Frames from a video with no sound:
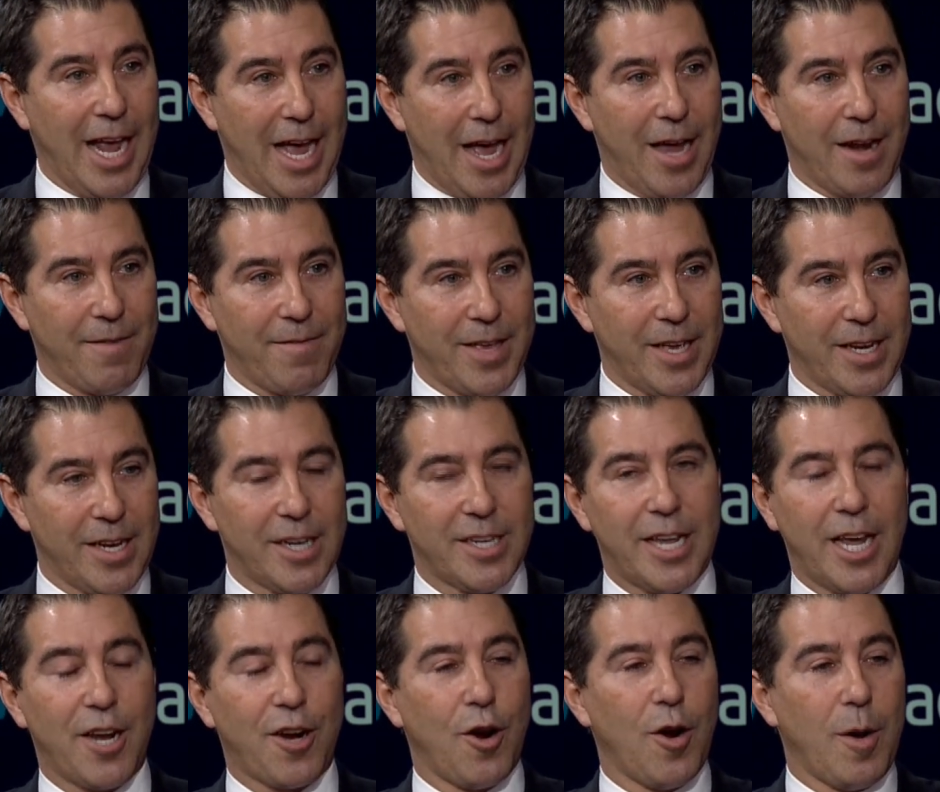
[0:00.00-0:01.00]
out of it,
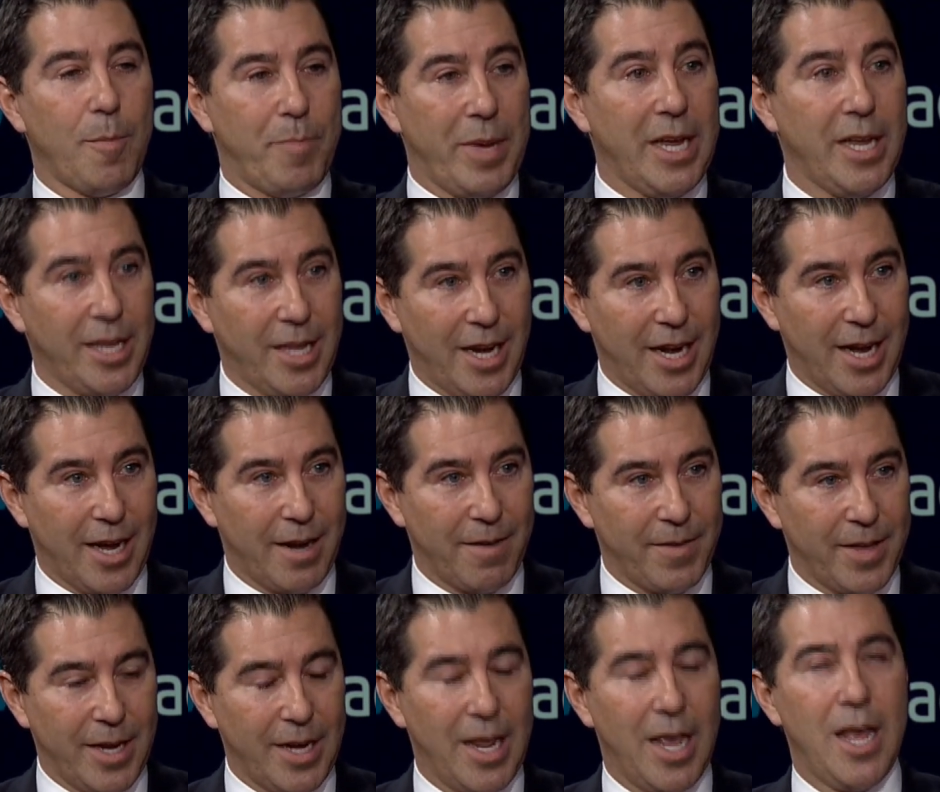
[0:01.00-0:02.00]
take our opinion out of
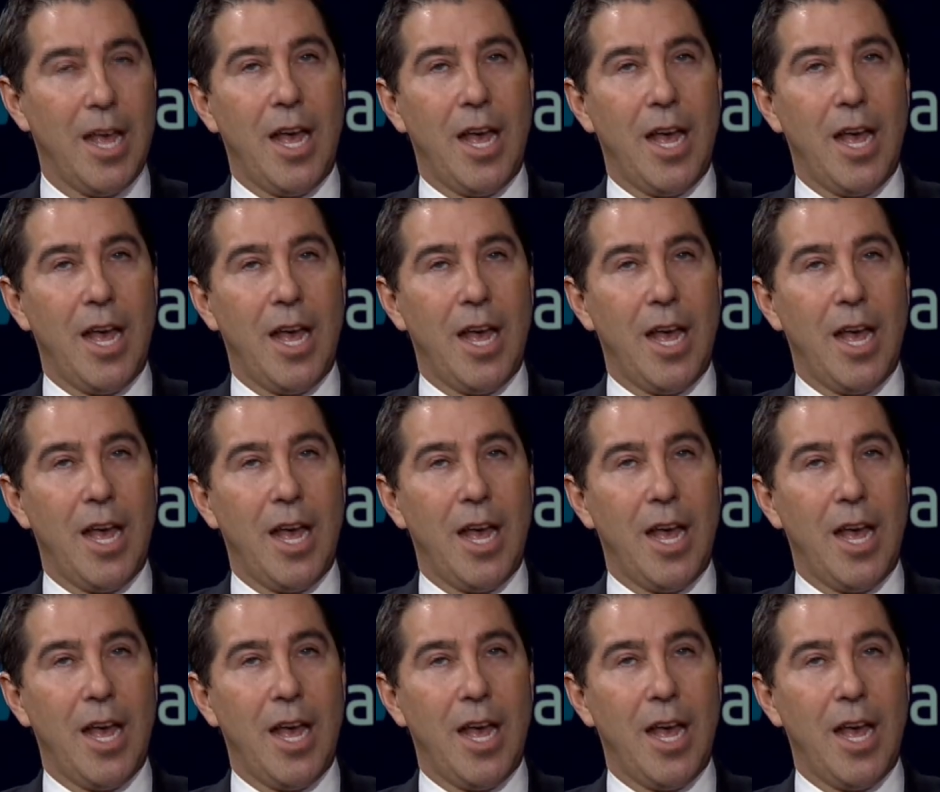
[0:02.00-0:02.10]
it,